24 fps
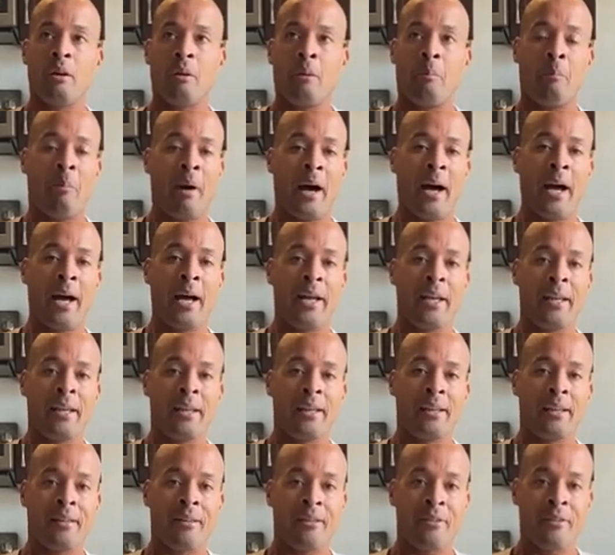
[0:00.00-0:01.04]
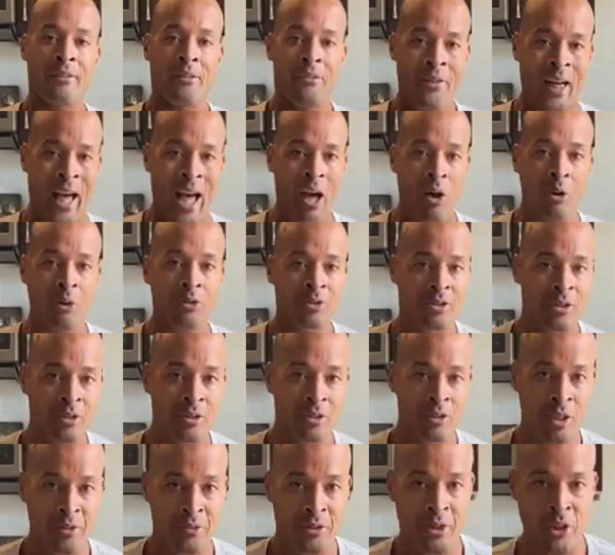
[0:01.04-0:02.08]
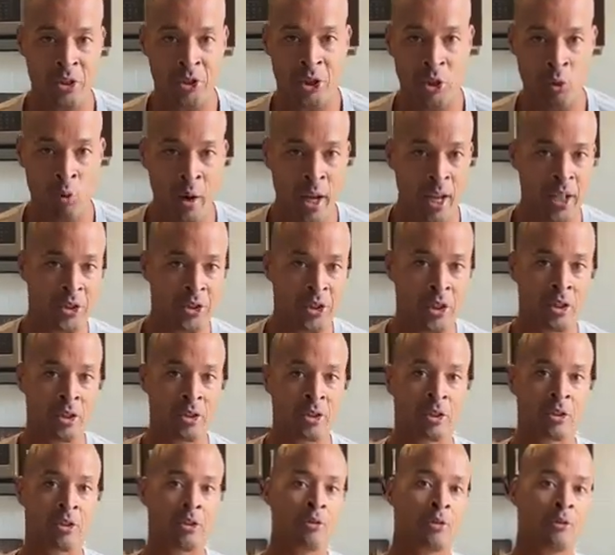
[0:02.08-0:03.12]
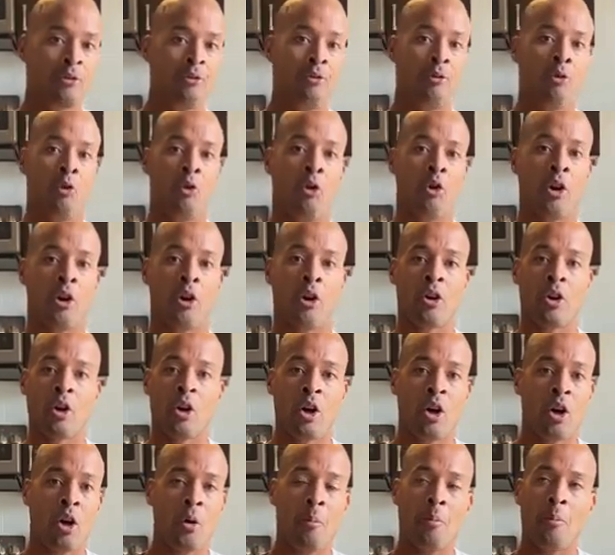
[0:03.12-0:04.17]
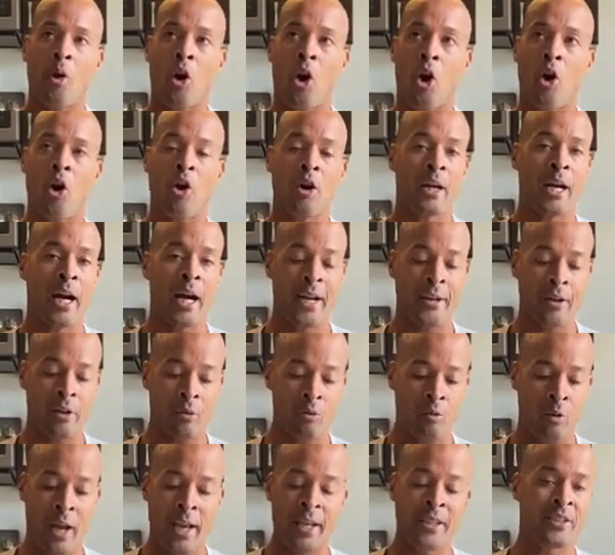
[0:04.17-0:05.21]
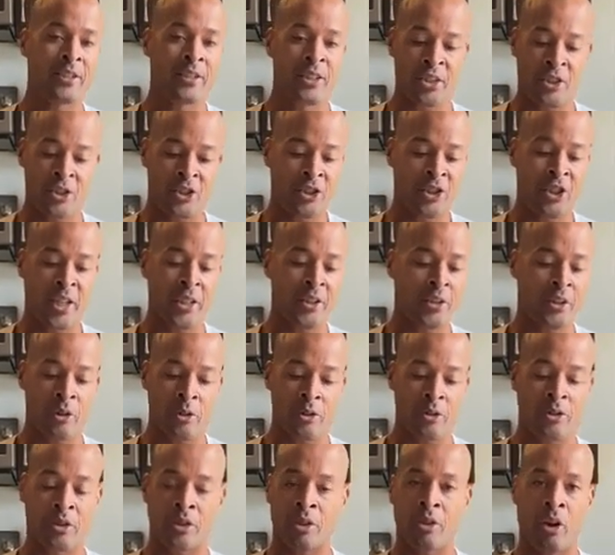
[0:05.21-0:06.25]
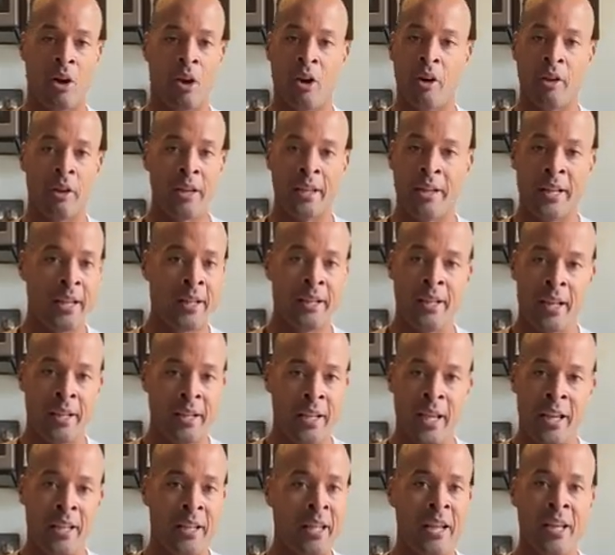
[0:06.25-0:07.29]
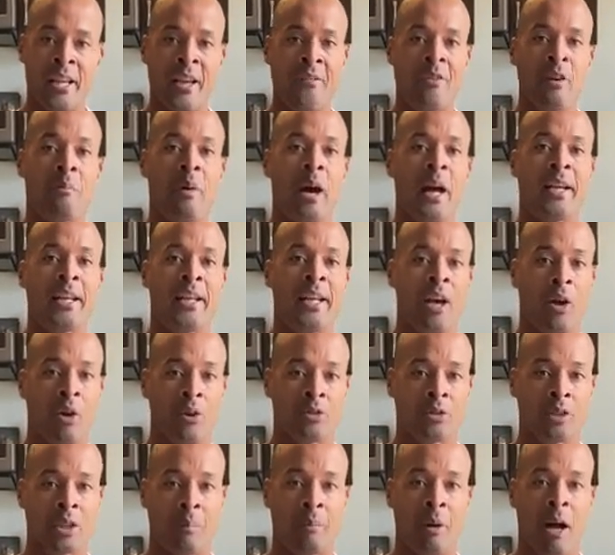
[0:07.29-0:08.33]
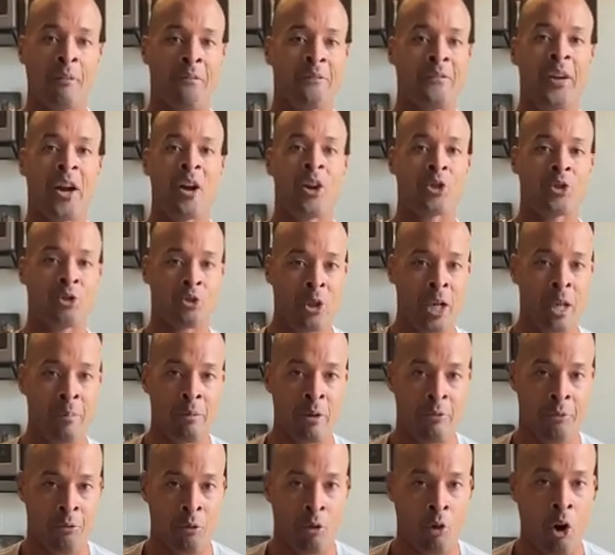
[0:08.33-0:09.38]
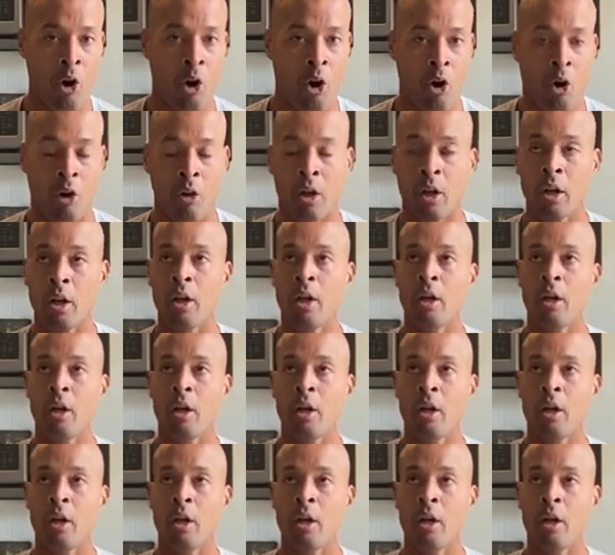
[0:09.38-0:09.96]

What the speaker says: by thousands of situations for all kind of races, genders, and everybody else, about fair treatment for all.